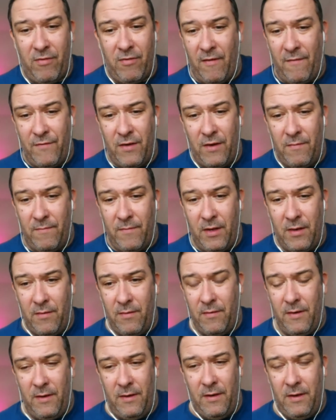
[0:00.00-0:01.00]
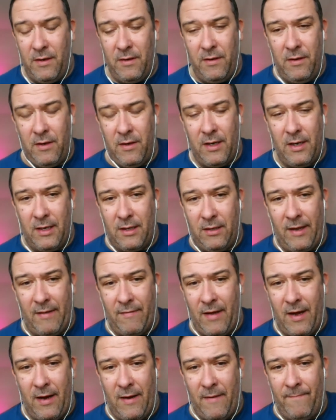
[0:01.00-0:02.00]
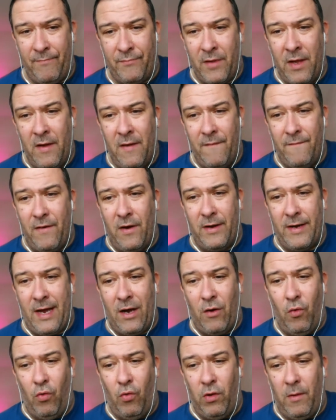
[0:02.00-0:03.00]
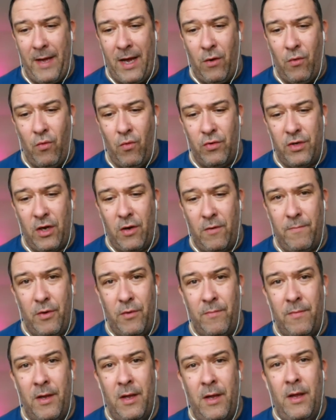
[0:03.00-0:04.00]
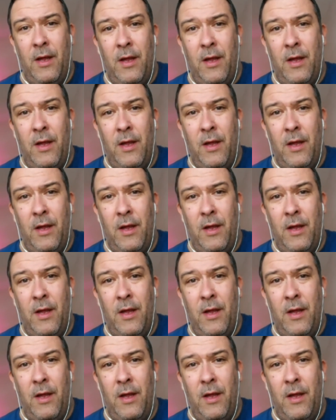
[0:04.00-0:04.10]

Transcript: so if you can click that and find out all about Audio Boom.